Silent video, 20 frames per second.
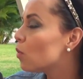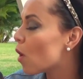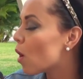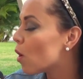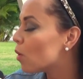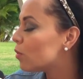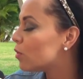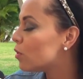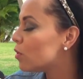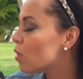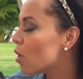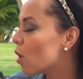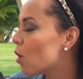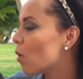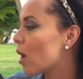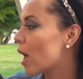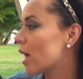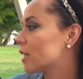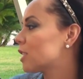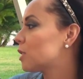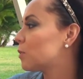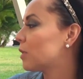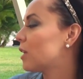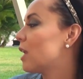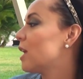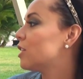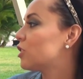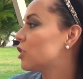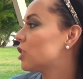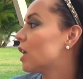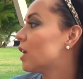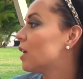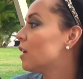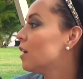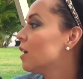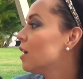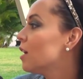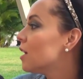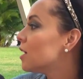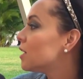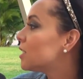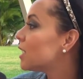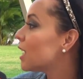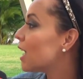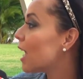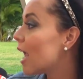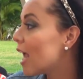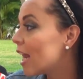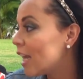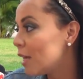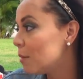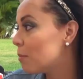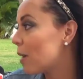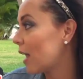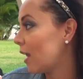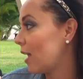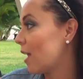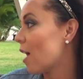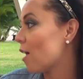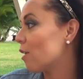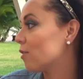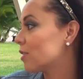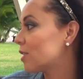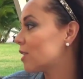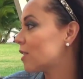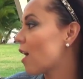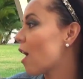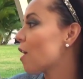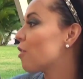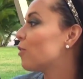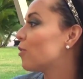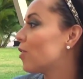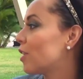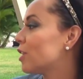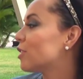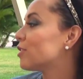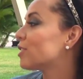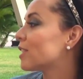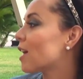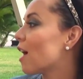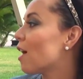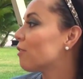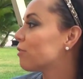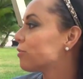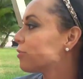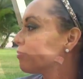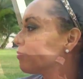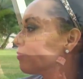owe no explanation to anybody else other than yourself.